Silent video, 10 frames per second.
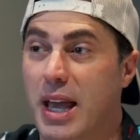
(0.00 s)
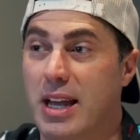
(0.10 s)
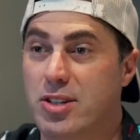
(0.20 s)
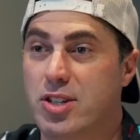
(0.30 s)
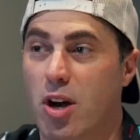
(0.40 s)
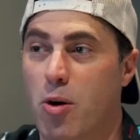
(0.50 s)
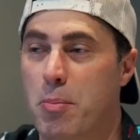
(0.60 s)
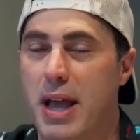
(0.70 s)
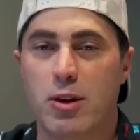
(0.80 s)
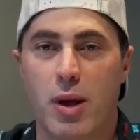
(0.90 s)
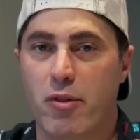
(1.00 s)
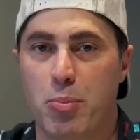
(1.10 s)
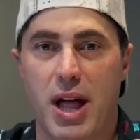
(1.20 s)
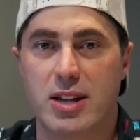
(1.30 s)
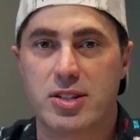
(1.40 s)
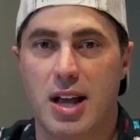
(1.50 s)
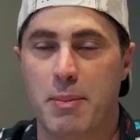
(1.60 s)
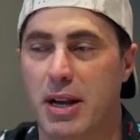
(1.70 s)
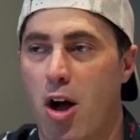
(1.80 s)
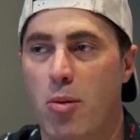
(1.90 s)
And so, man, do we have a blast. I mean,